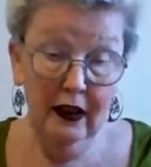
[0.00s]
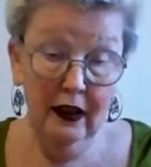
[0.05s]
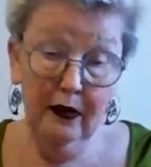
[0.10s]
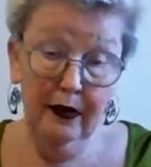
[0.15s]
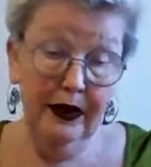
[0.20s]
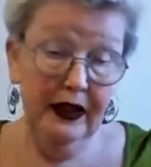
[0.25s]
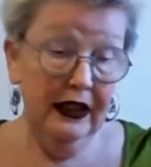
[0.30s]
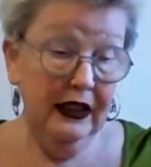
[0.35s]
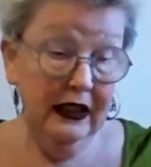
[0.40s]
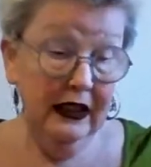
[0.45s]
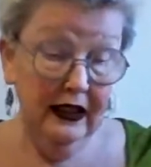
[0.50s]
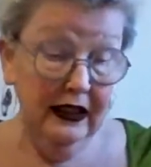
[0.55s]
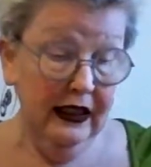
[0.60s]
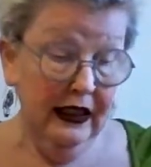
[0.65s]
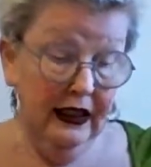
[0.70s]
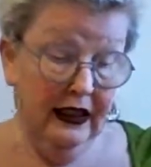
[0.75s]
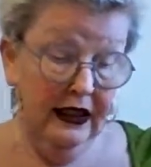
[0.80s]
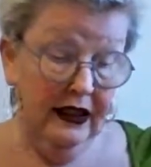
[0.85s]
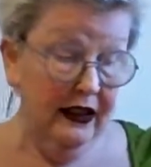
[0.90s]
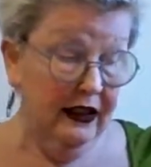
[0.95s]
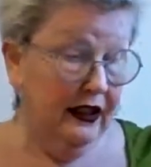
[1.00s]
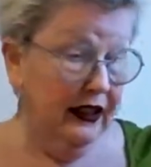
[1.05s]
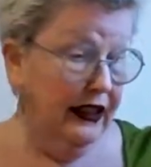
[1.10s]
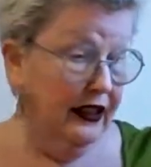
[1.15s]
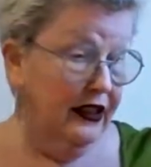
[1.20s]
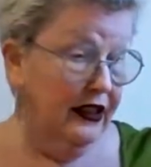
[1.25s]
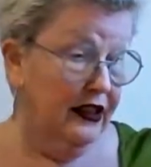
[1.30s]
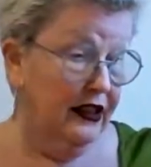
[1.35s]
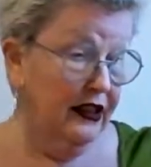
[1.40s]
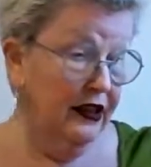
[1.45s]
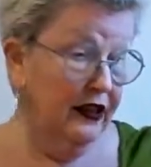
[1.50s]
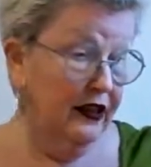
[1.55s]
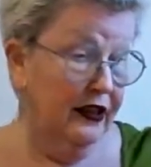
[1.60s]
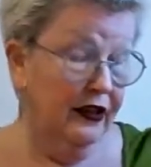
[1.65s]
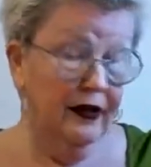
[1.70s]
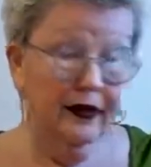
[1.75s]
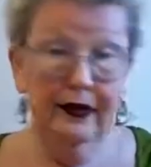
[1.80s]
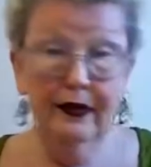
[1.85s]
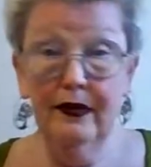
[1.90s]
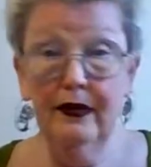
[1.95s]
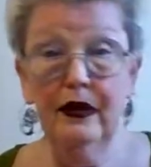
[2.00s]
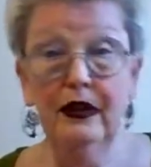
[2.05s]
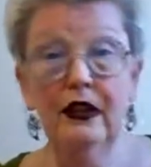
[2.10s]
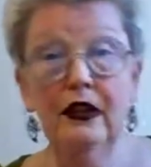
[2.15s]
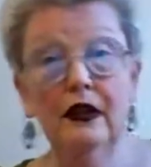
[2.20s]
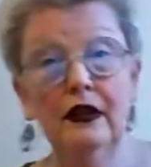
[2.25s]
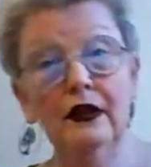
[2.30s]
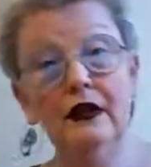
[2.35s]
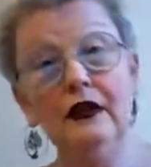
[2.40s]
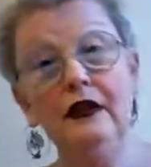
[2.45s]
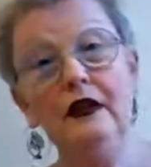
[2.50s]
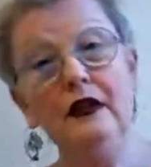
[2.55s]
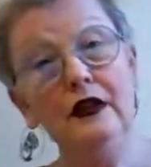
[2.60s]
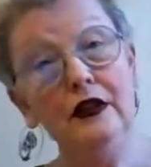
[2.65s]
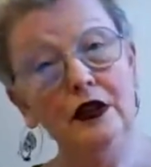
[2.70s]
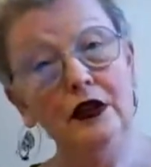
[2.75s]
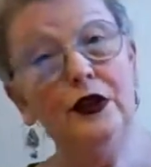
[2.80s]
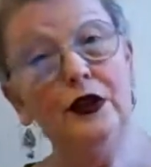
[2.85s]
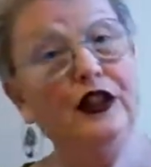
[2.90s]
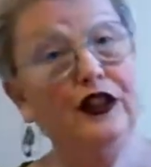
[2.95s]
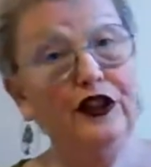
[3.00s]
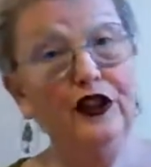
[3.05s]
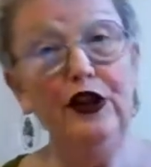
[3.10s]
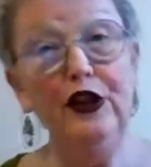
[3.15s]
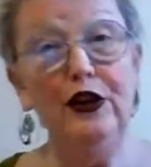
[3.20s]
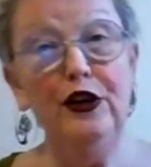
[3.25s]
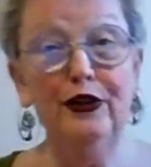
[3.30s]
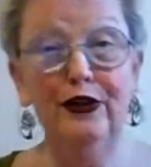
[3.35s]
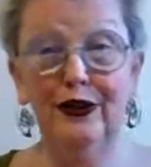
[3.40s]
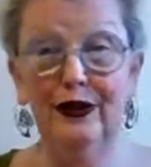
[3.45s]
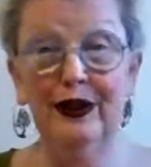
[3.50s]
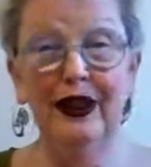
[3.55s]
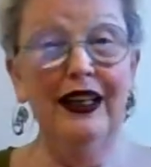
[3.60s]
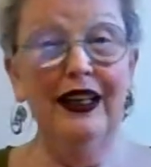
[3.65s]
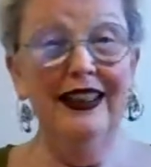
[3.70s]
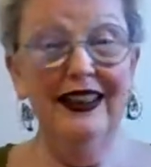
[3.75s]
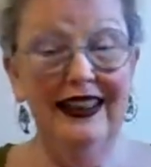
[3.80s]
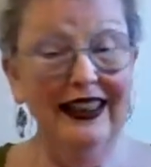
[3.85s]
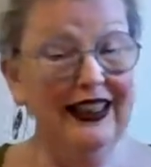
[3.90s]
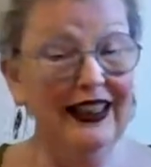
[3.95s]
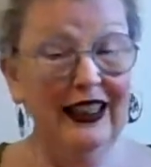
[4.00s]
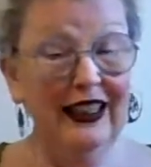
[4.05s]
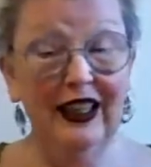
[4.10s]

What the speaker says: But that's a twin soul, I think.